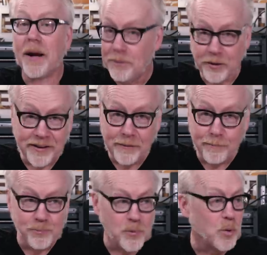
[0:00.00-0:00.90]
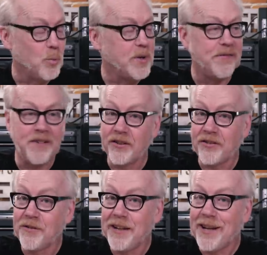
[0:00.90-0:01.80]
I built it, we finished
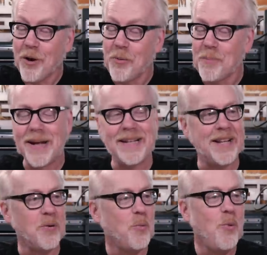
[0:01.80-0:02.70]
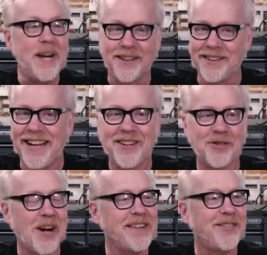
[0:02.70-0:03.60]
the video, and then a week
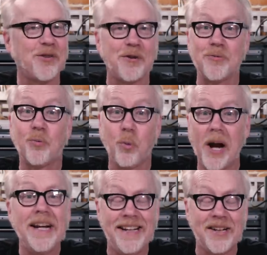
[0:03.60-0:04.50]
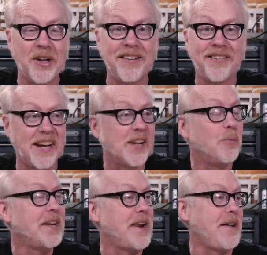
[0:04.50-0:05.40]
later, I started right in on a second
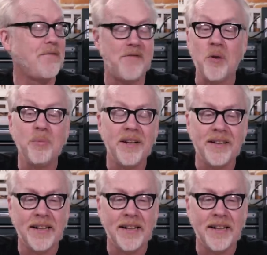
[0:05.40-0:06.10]
one and I filmed it.